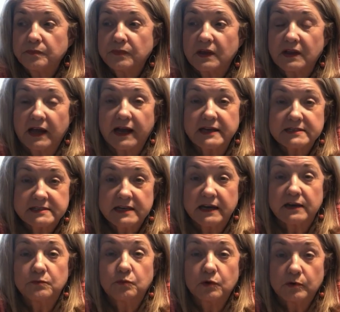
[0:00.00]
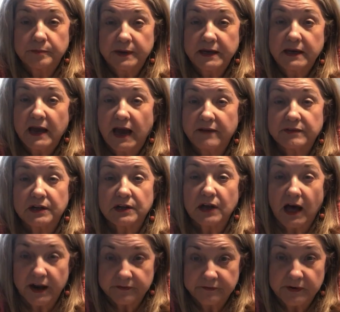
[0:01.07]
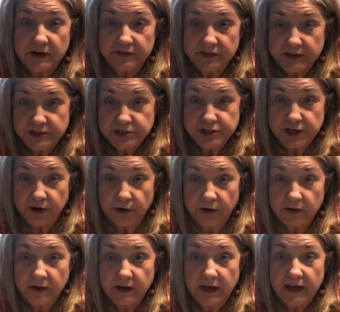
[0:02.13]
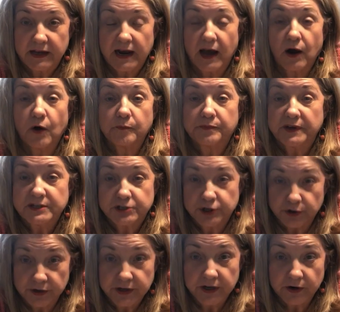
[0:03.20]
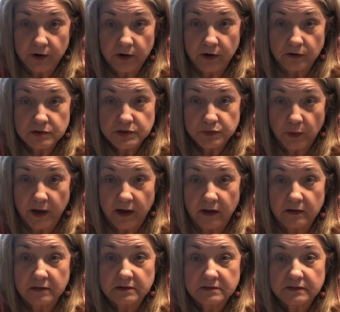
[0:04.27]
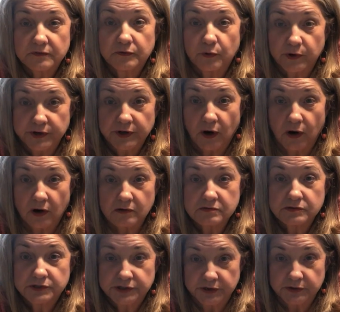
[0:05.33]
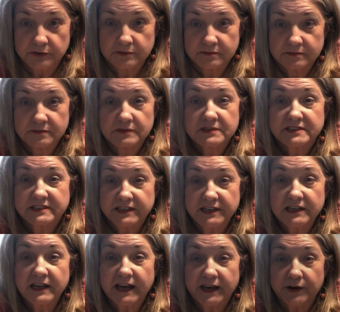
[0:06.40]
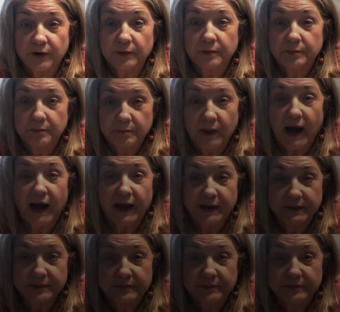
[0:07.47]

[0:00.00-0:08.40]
like I said, we'll be having a lot of fun this year. And I hope that your year goes well for y'all too. See you later. Bye.